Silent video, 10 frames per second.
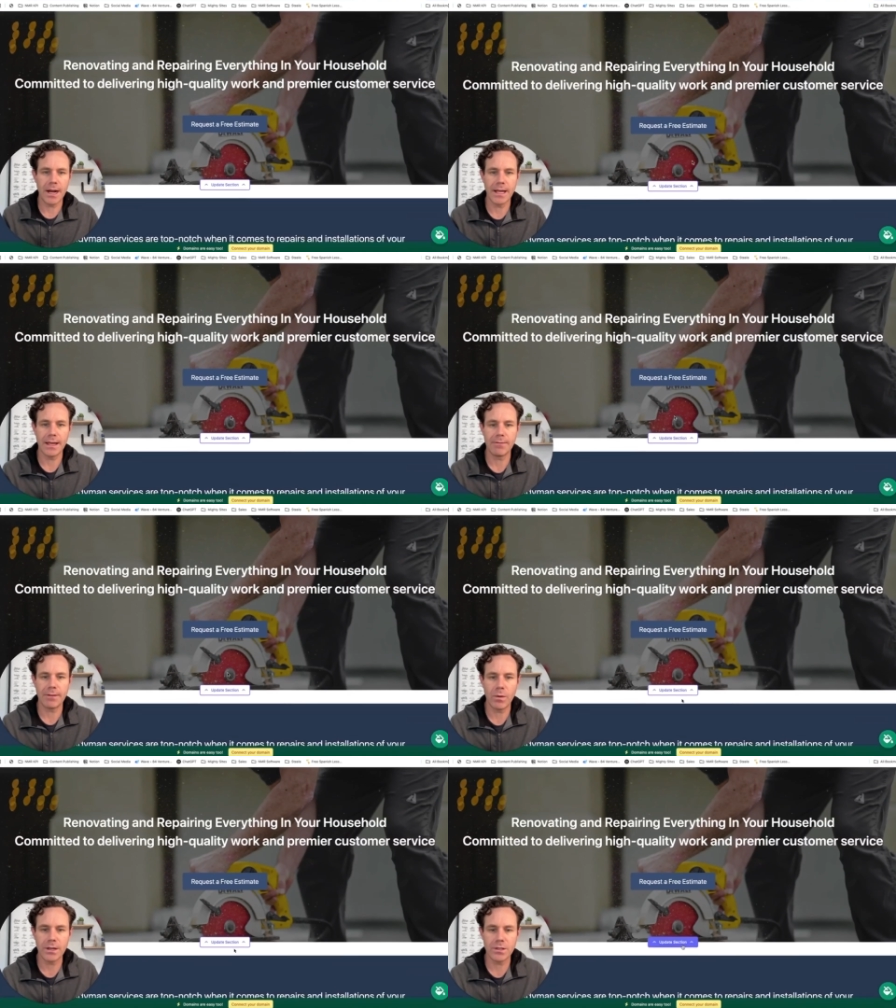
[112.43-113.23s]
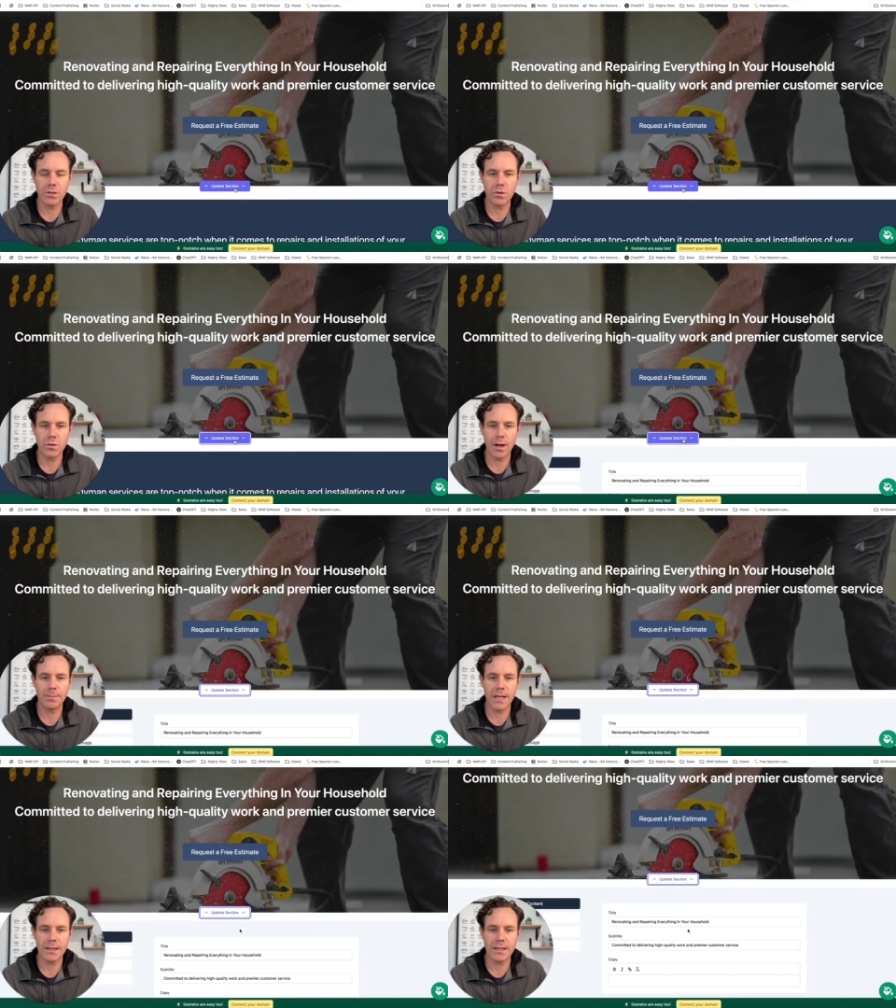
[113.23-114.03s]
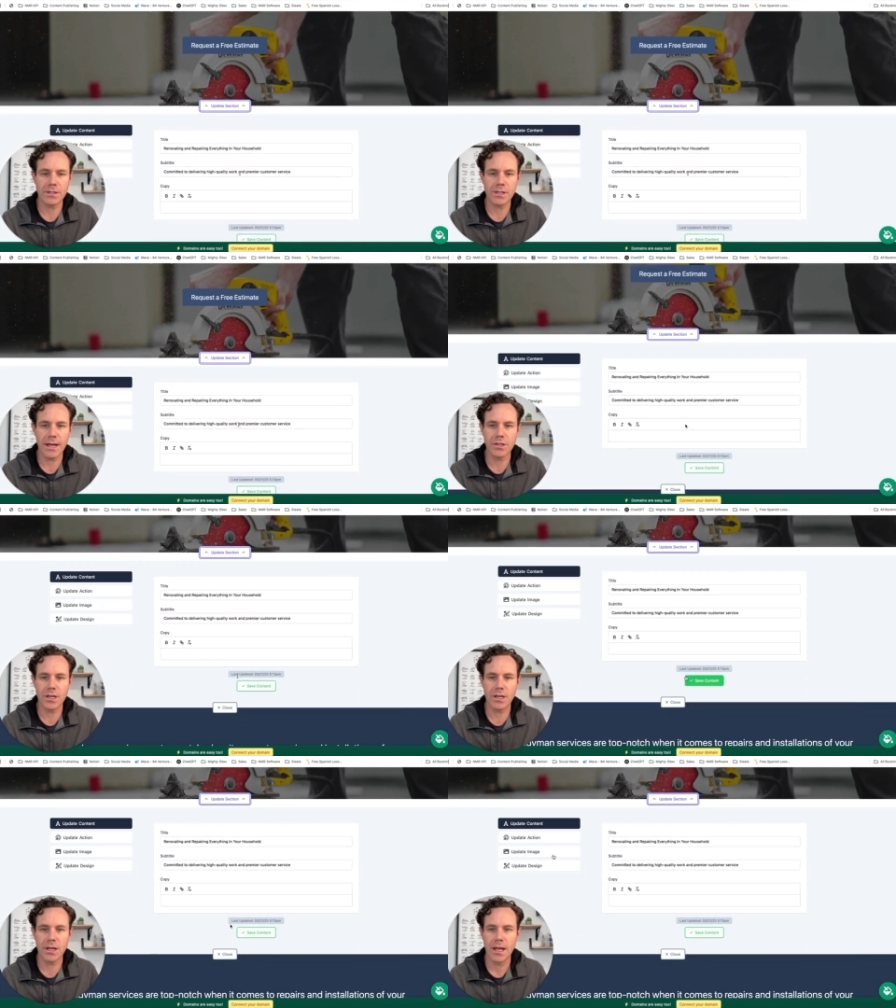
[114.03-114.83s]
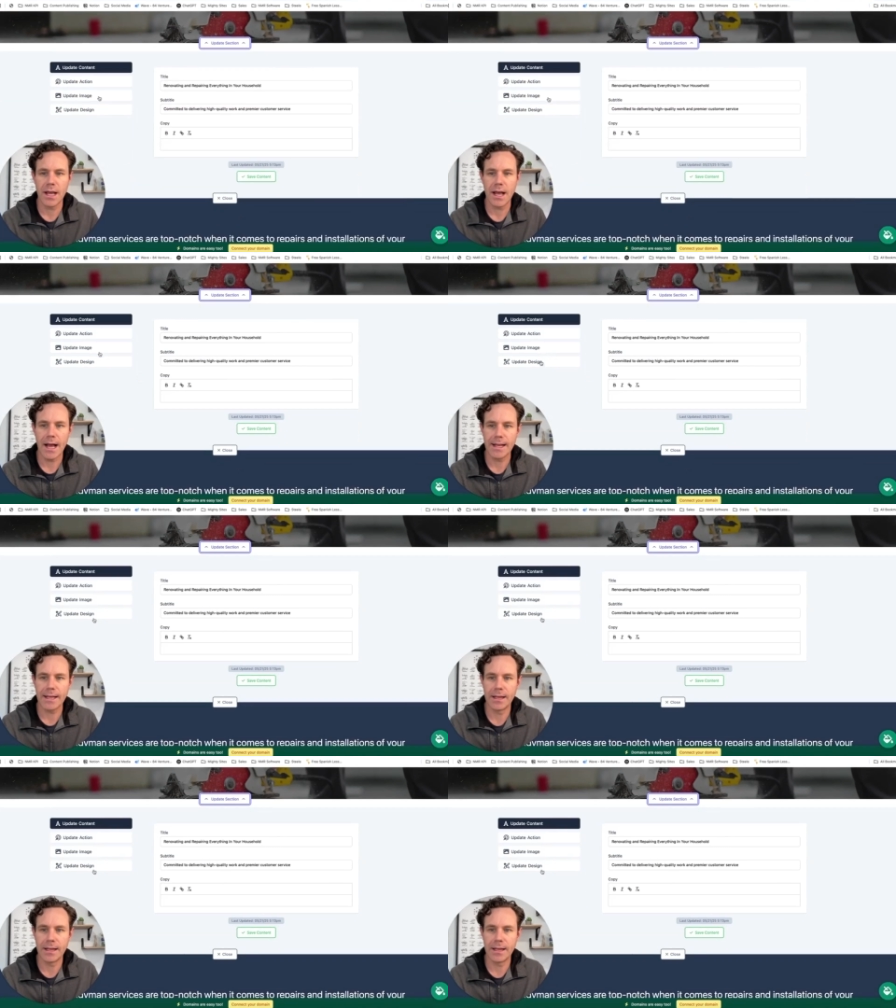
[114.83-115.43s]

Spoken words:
if I want to update this section, I can